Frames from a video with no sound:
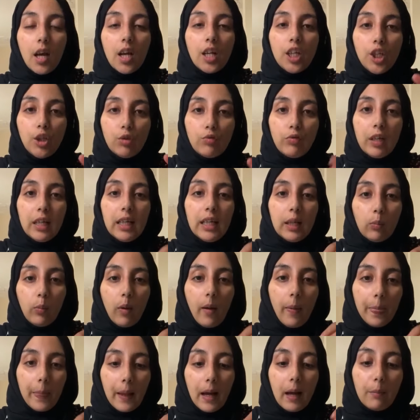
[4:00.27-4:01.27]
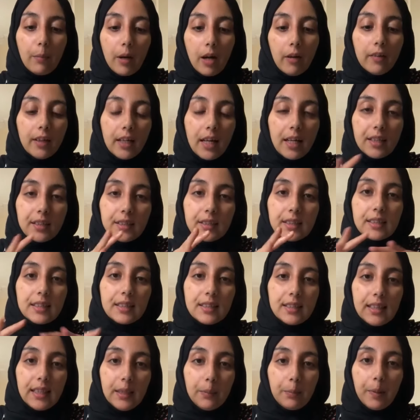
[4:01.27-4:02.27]
You really want that marinade to
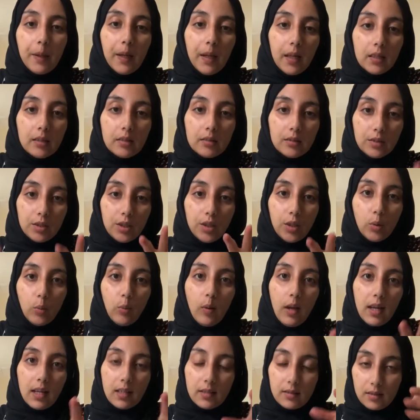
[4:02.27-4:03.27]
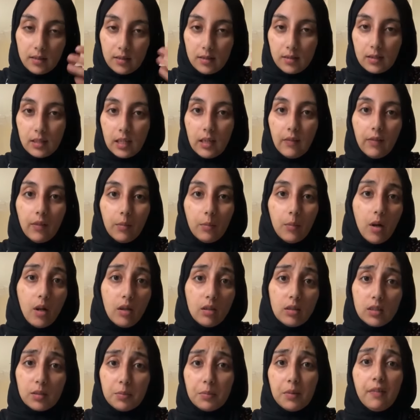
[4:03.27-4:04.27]
seep into your wings to give them
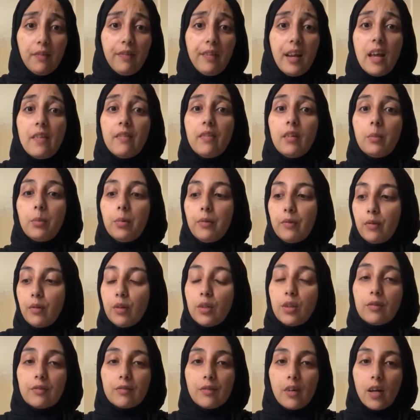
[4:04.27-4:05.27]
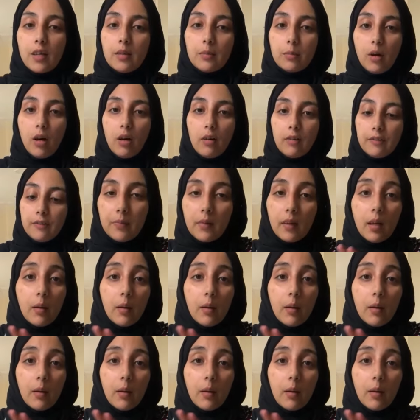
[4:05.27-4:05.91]
ultimate flavour before you fry them off.